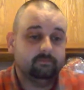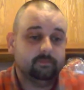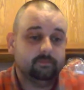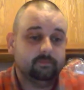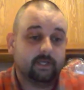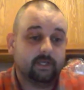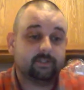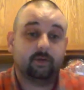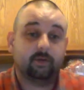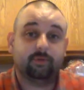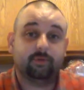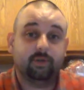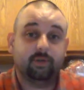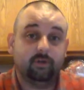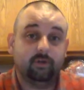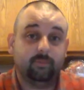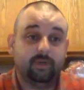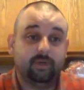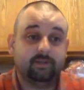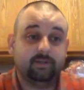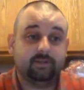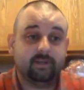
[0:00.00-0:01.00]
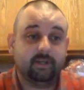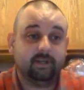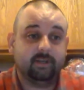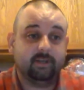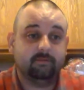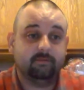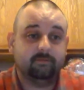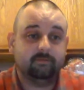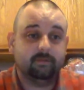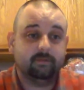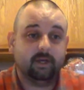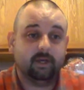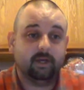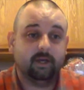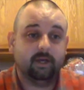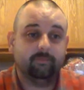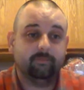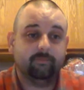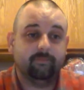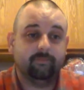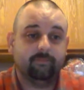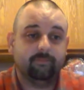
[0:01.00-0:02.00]
that's up to you, BC.
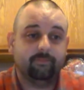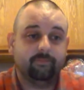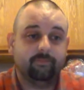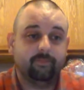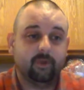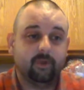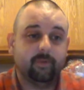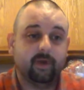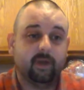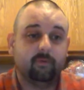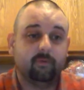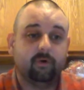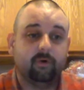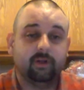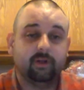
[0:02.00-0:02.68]
You may